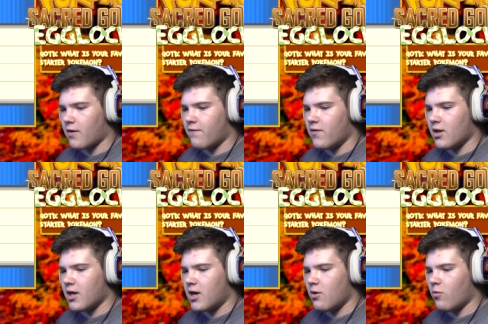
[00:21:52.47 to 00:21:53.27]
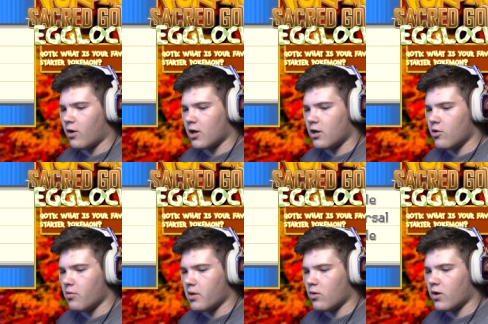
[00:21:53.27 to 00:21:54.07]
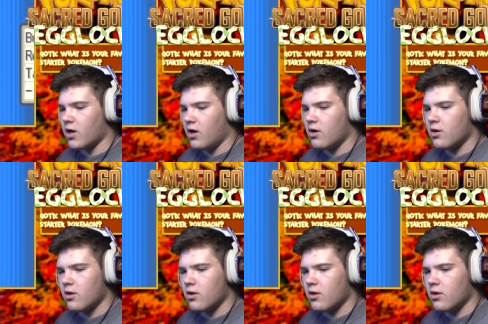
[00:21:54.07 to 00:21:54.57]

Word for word: I feel like it, we're gonna do them in order.